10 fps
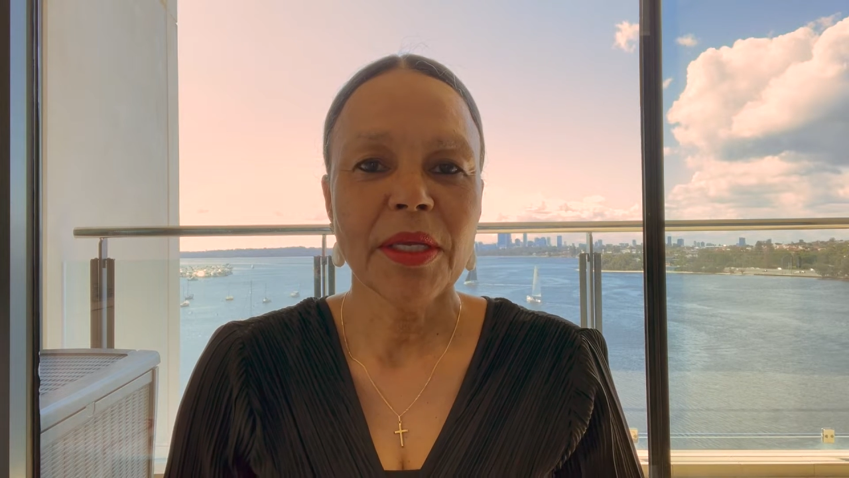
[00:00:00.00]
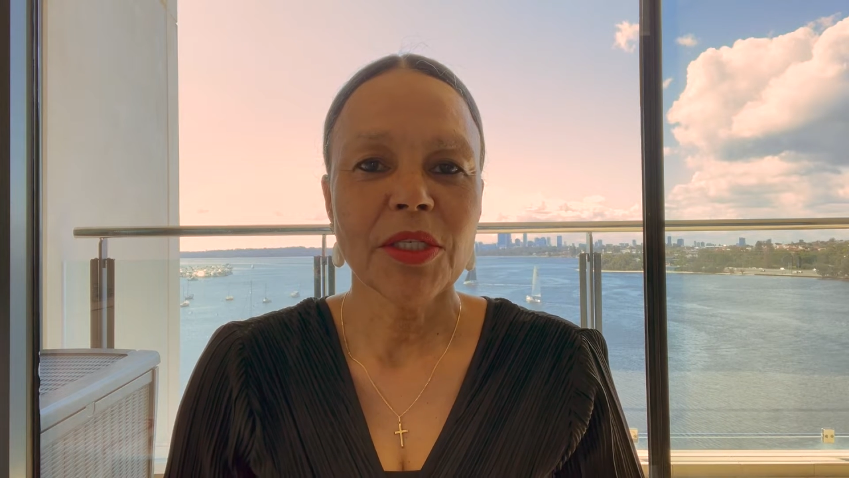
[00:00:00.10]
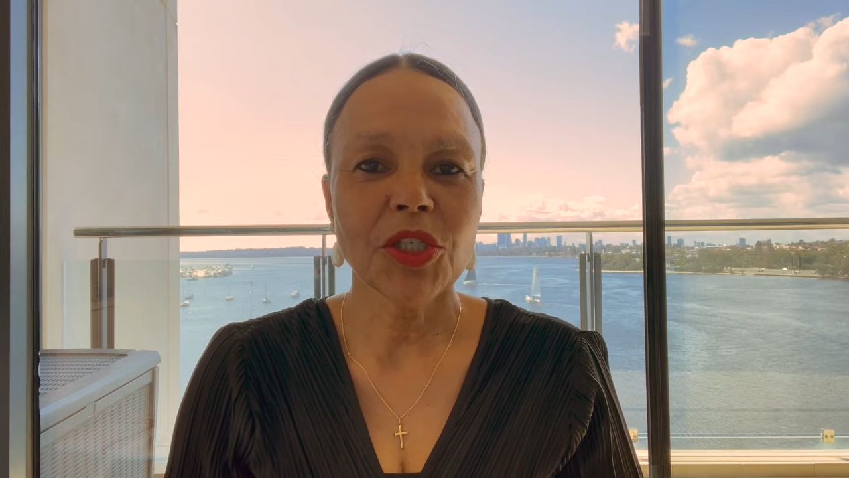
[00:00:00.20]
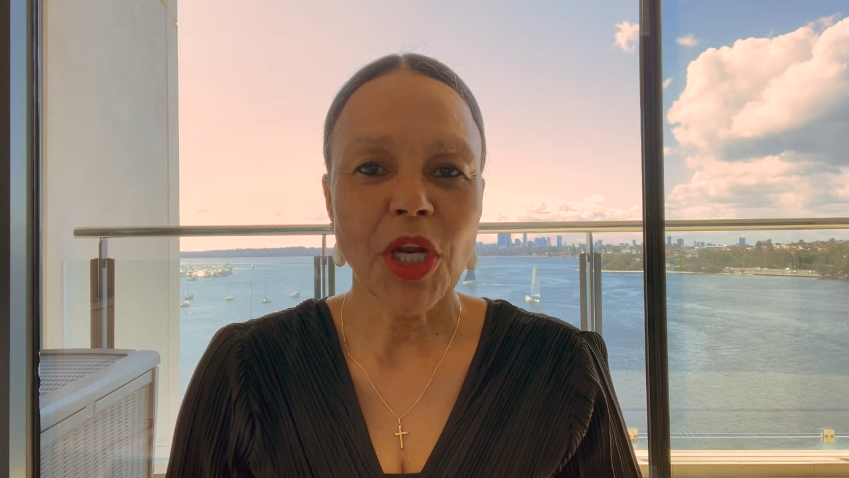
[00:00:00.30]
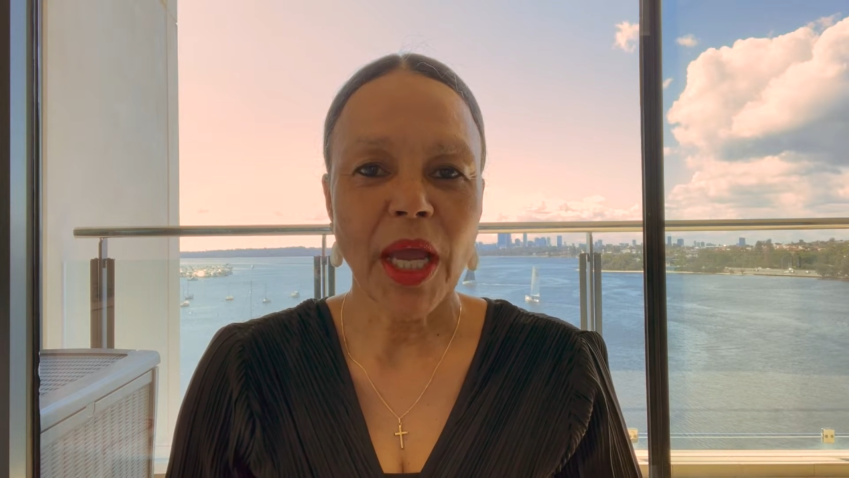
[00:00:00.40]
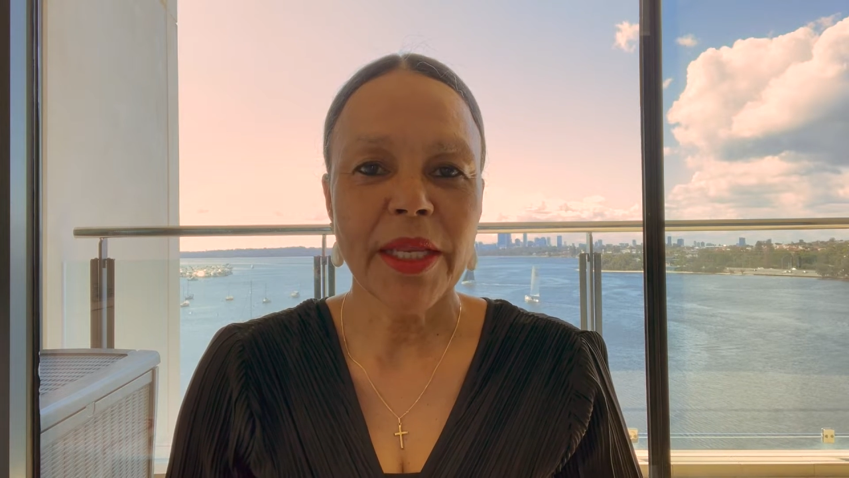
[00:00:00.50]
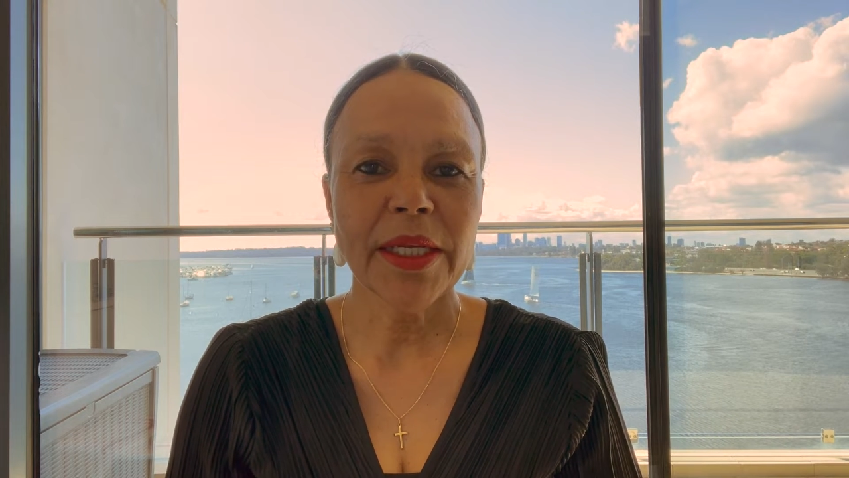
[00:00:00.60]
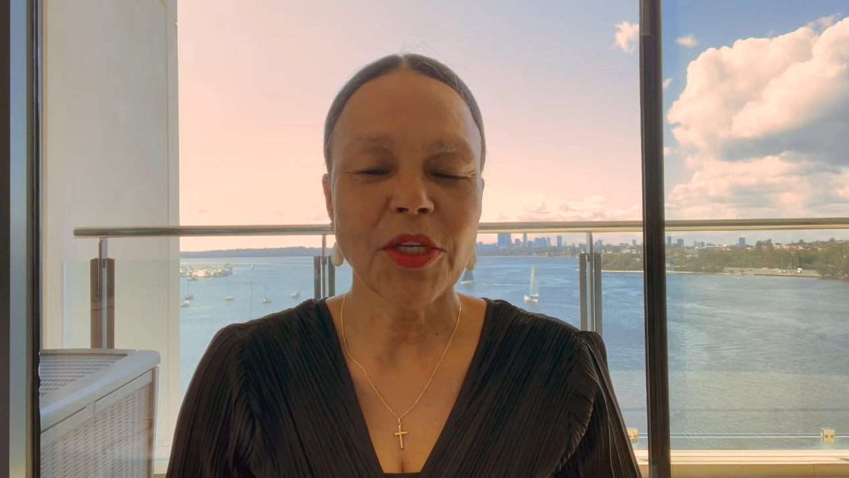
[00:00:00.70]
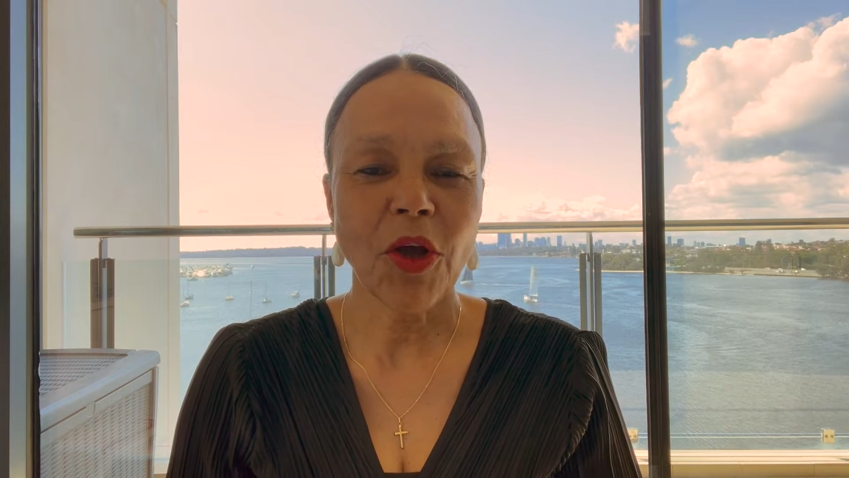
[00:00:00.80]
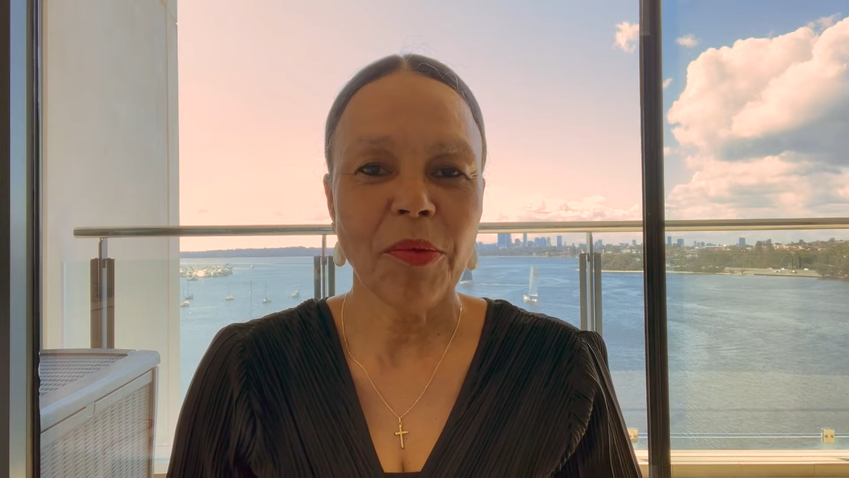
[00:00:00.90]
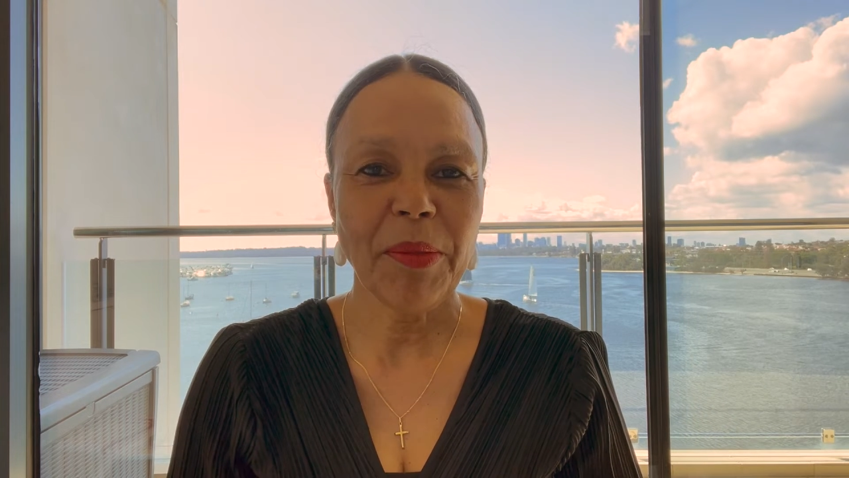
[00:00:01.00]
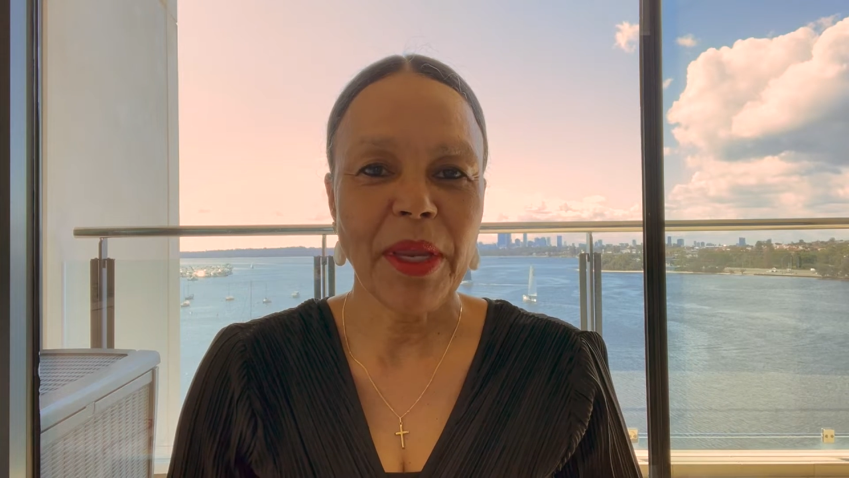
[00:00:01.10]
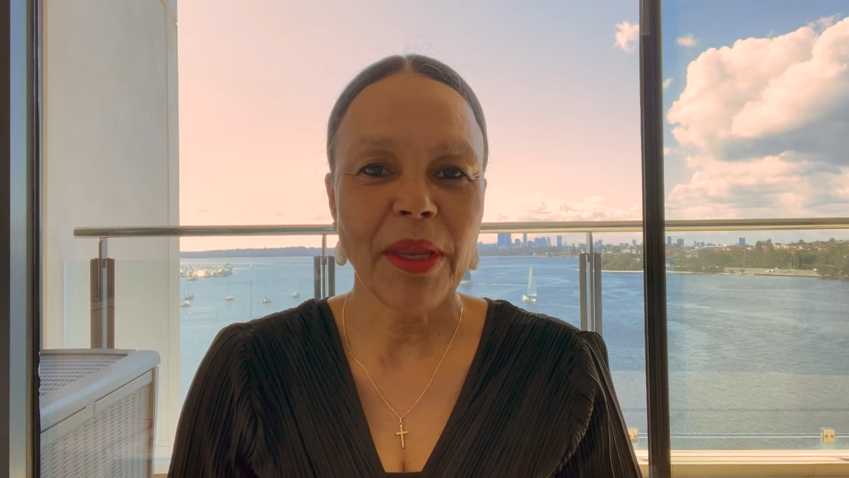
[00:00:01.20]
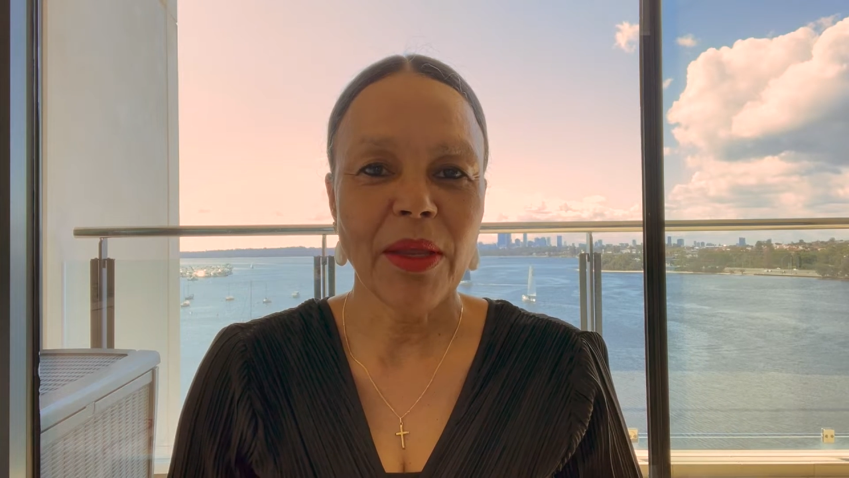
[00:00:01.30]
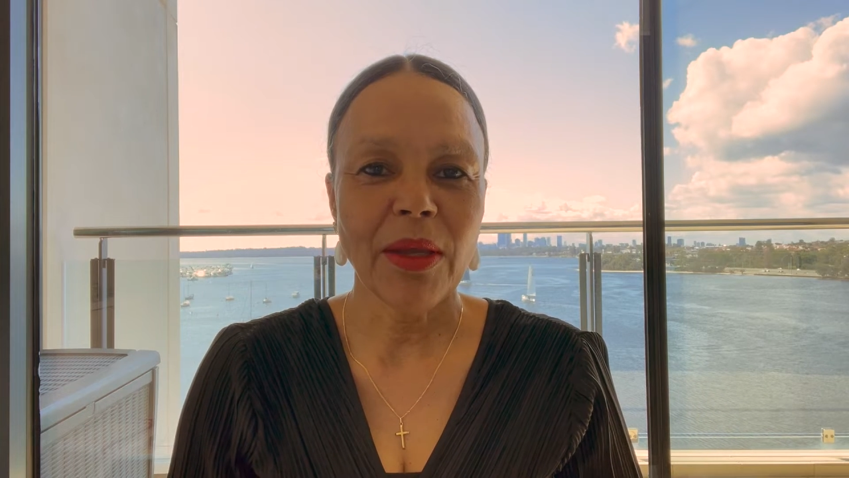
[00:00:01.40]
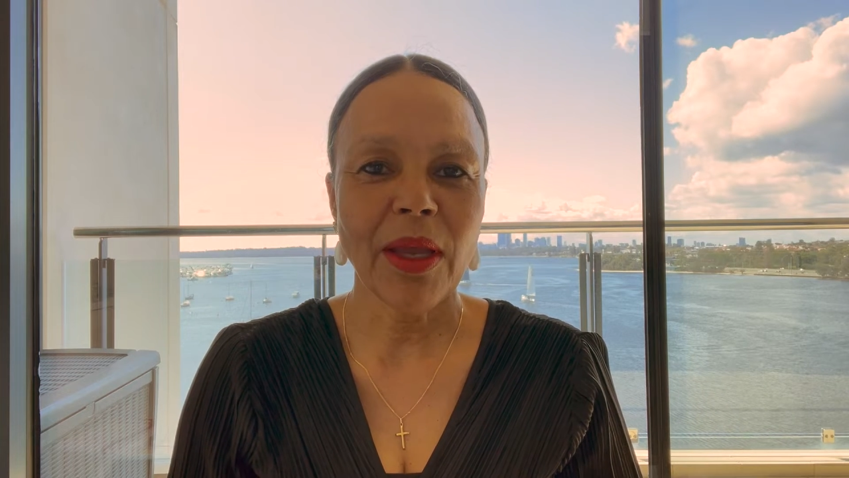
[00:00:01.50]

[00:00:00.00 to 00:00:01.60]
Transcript: tried it on me.